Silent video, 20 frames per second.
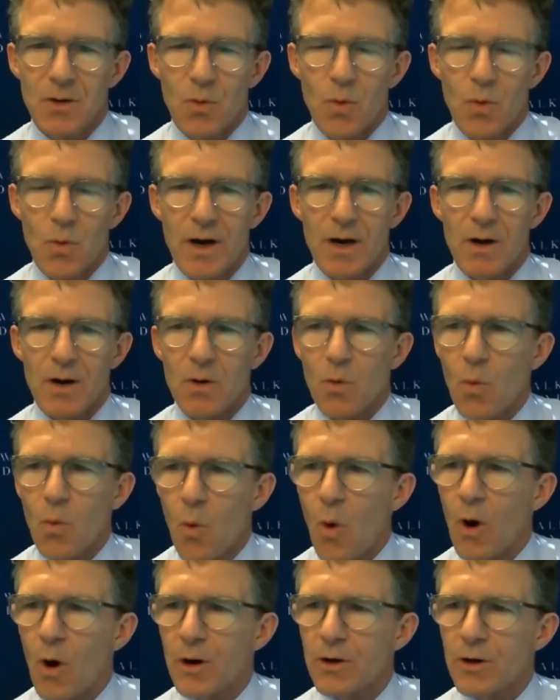where
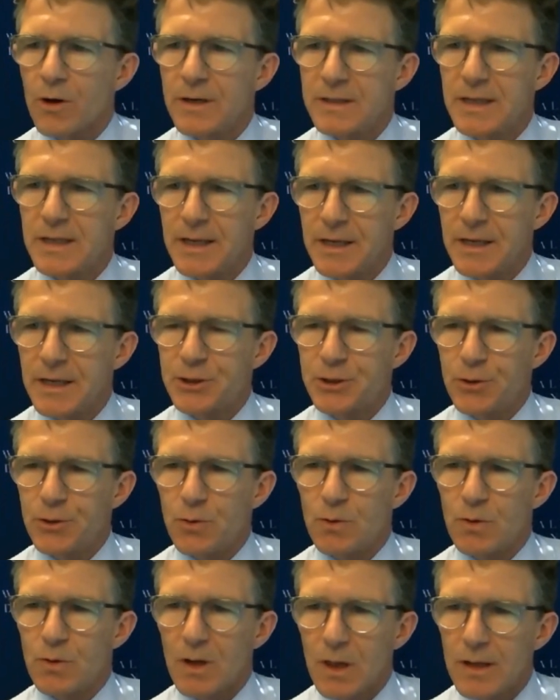water is an
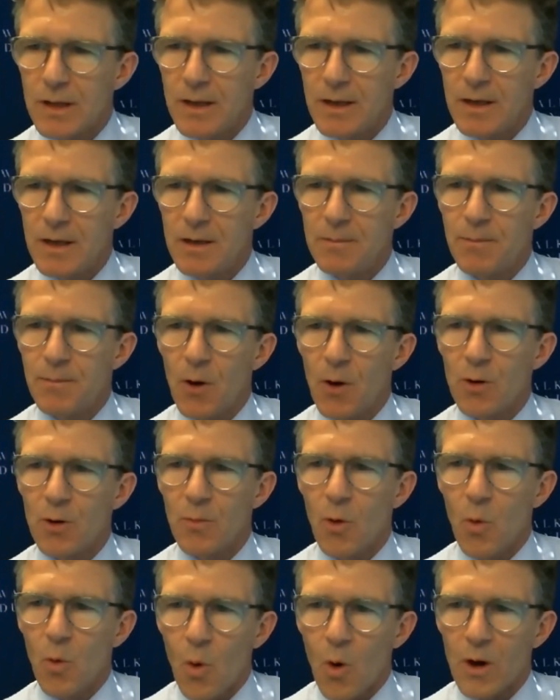issue, clean,
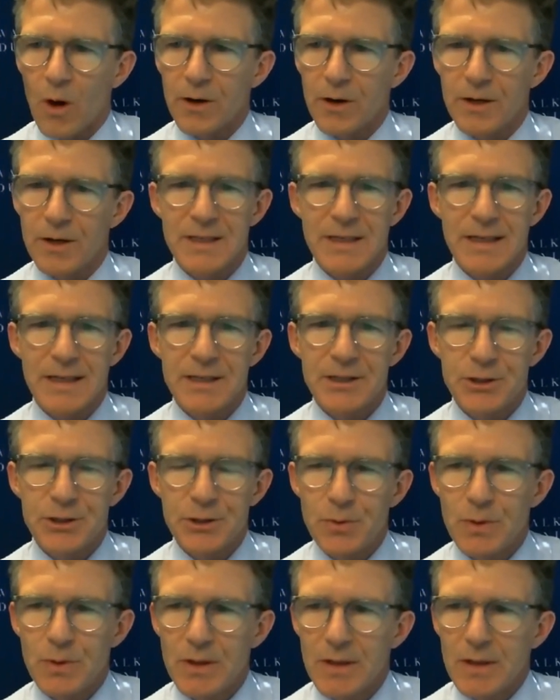potable water is an
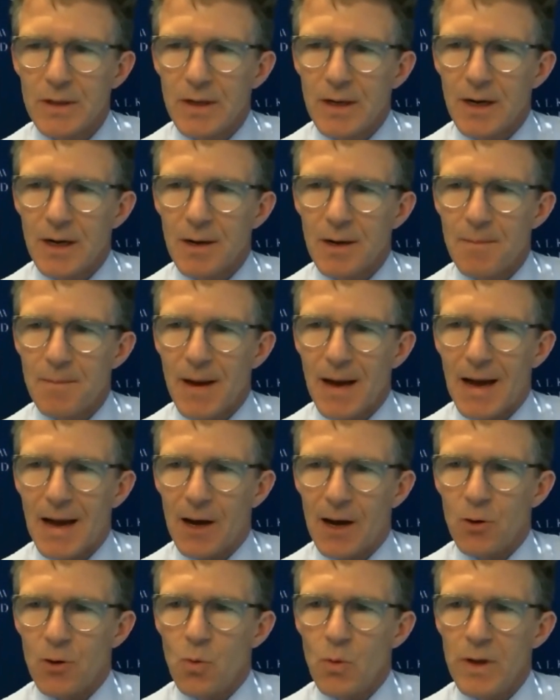issue. Um,
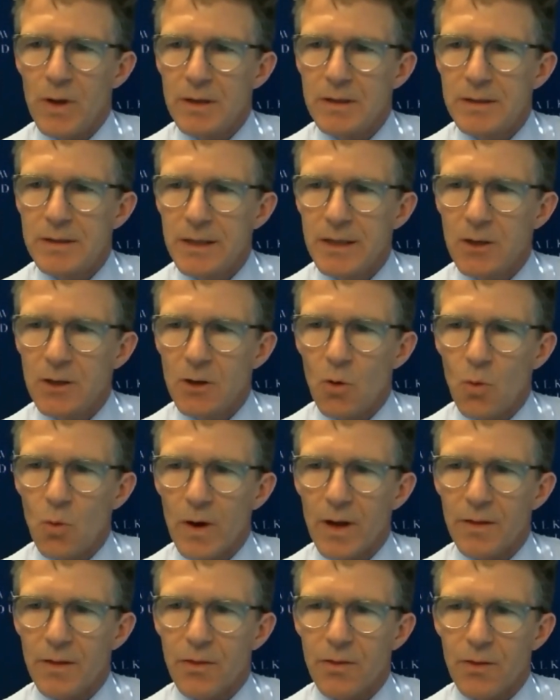how do we deal
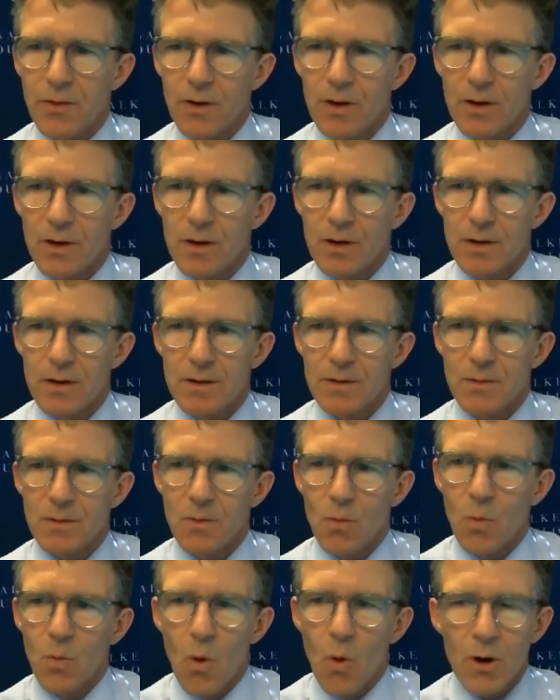with the
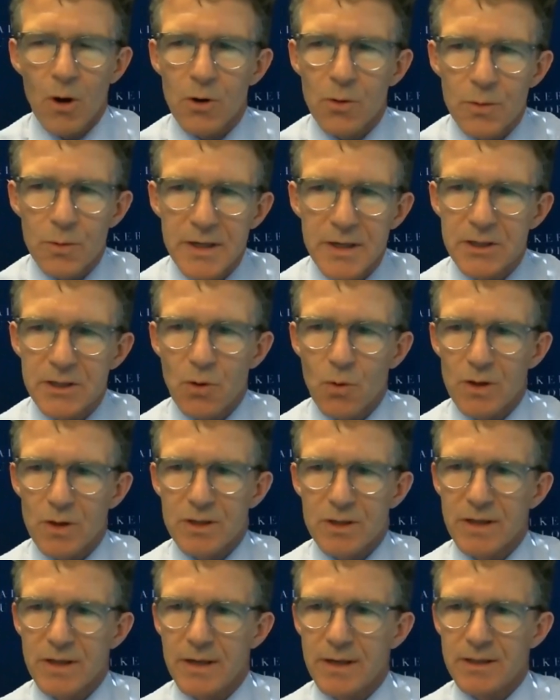water
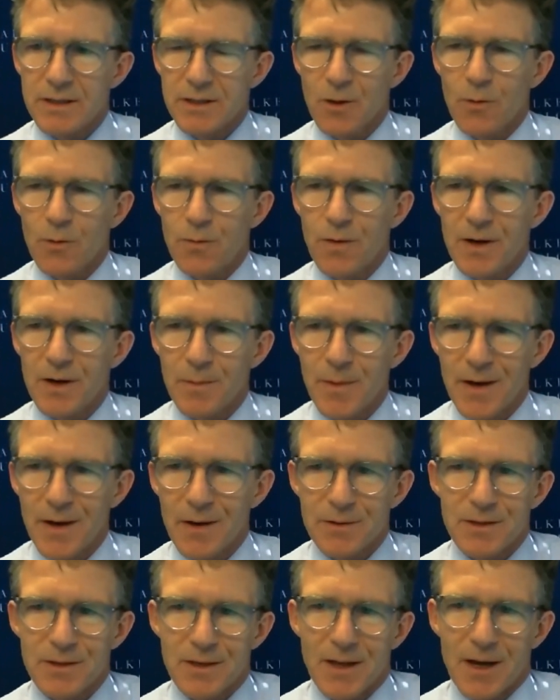resource that is so
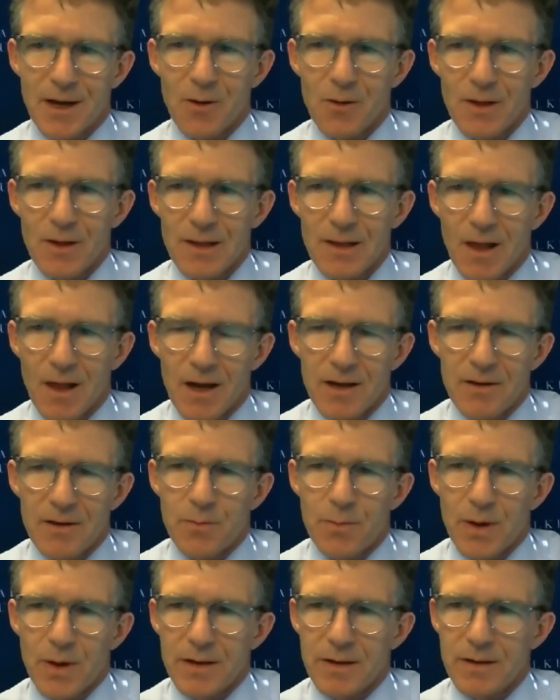fundamental to not only life,
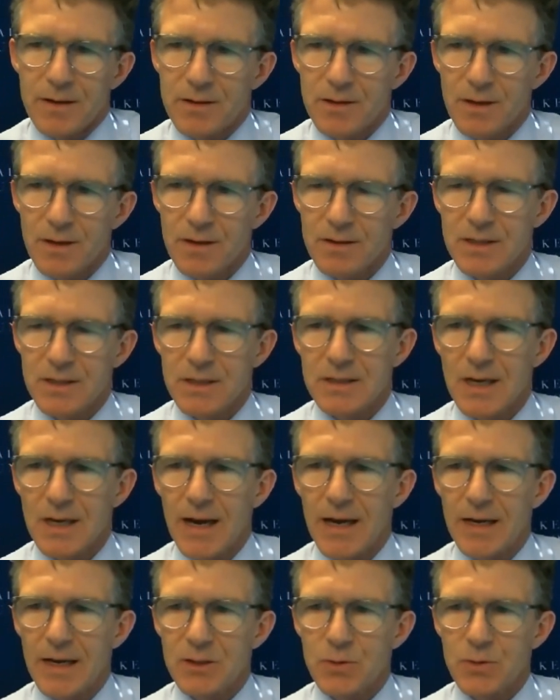but to
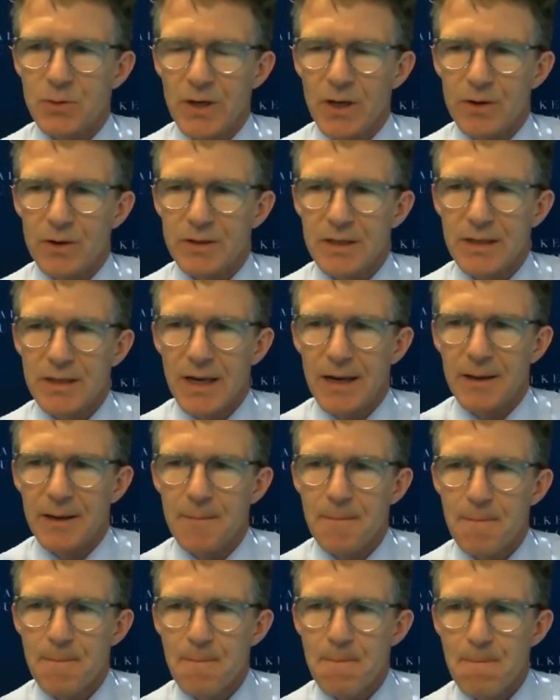society as we know it today?